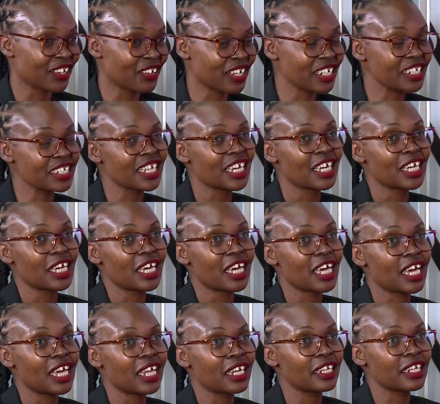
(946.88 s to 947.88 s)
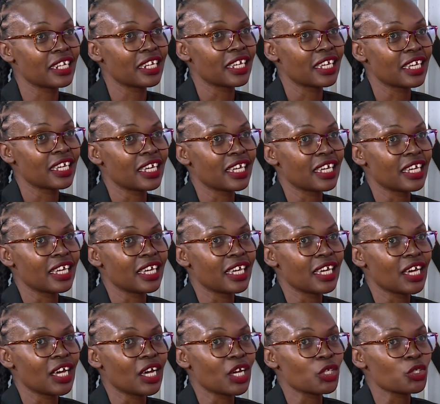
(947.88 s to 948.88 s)
All right? And
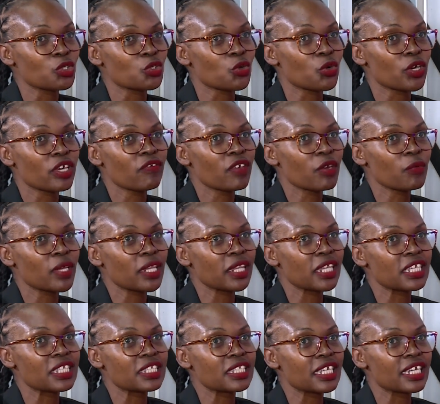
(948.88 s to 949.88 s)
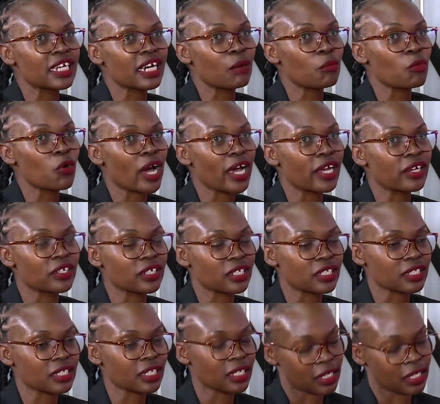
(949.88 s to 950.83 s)
so even when they say carbohydrates,